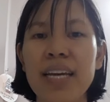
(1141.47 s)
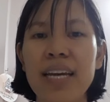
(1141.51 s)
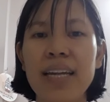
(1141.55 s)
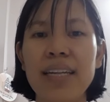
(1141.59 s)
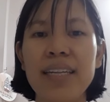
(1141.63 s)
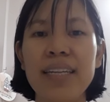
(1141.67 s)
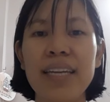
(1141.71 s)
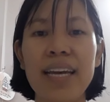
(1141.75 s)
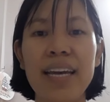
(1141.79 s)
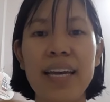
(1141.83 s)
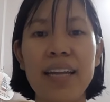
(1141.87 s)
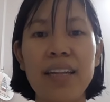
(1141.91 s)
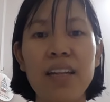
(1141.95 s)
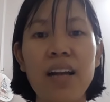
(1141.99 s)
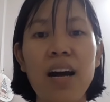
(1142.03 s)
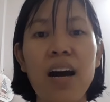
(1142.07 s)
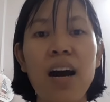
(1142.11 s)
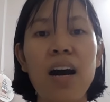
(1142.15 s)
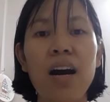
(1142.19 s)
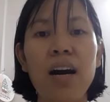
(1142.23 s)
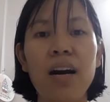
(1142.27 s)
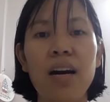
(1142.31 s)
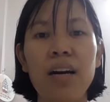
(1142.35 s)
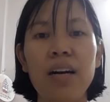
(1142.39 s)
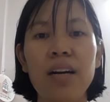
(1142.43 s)
it in
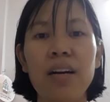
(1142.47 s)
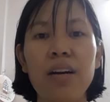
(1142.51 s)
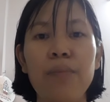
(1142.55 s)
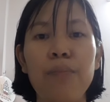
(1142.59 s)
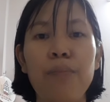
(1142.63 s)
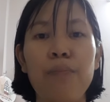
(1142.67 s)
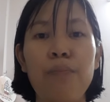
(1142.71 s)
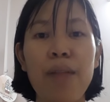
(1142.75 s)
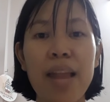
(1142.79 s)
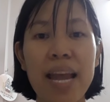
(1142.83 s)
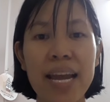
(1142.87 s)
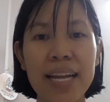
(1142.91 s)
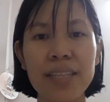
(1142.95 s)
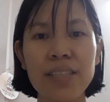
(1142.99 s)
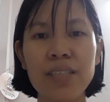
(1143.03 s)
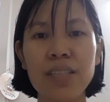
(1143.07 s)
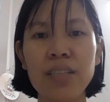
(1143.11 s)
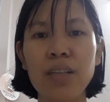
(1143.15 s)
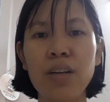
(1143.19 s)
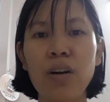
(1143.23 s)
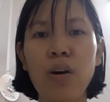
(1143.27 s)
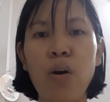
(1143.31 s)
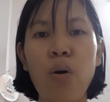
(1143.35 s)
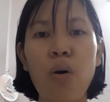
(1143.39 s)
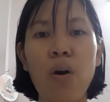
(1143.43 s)
a
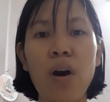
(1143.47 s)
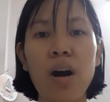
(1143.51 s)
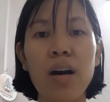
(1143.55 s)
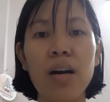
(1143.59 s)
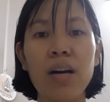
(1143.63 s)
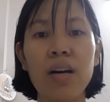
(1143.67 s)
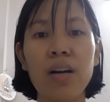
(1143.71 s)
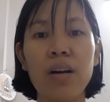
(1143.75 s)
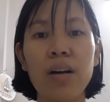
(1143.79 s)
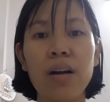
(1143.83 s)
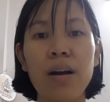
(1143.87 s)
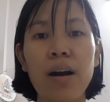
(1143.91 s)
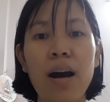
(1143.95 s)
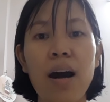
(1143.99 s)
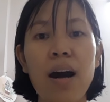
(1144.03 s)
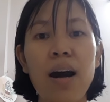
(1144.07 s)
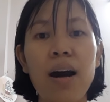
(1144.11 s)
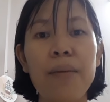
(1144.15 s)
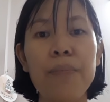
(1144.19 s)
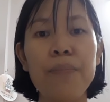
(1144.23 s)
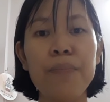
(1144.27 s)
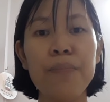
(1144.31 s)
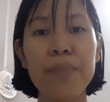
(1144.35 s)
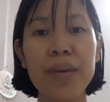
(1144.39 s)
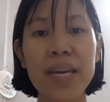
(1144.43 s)
blender or a
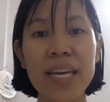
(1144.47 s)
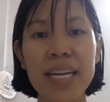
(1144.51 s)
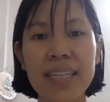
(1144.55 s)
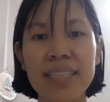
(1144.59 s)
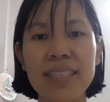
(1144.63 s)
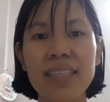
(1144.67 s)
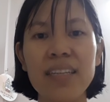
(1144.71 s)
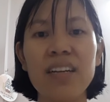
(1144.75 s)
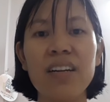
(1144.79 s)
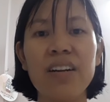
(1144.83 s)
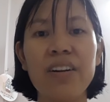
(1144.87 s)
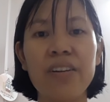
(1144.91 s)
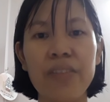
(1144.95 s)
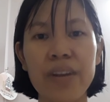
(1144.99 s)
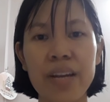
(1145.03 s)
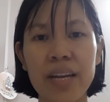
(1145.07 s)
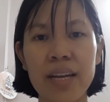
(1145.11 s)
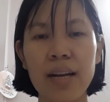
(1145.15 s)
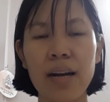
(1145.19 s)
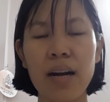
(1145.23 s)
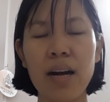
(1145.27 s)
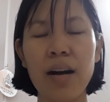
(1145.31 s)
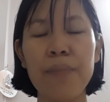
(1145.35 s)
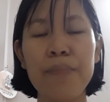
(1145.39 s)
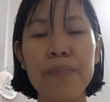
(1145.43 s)
meat
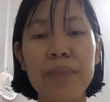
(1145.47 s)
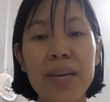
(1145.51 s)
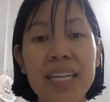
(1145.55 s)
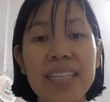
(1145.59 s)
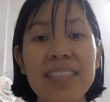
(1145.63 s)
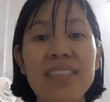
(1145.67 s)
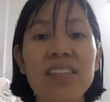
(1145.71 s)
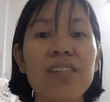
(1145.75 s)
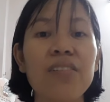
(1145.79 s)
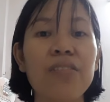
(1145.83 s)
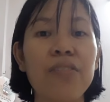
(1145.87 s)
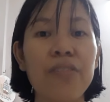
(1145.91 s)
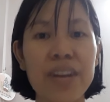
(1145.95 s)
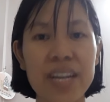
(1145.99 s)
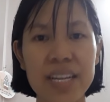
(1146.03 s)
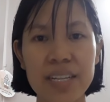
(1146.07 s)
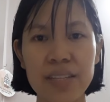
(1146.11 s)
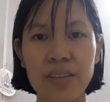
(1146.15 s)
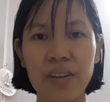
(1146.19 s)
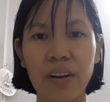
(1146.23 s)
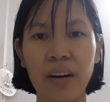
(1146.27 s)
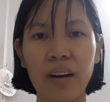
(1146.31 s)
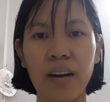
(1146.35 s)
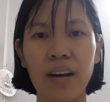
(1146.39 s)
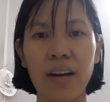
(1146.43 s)

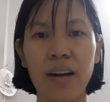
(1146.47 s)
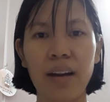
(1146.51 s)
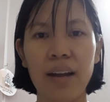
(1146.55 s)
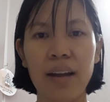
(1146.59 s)
grinder.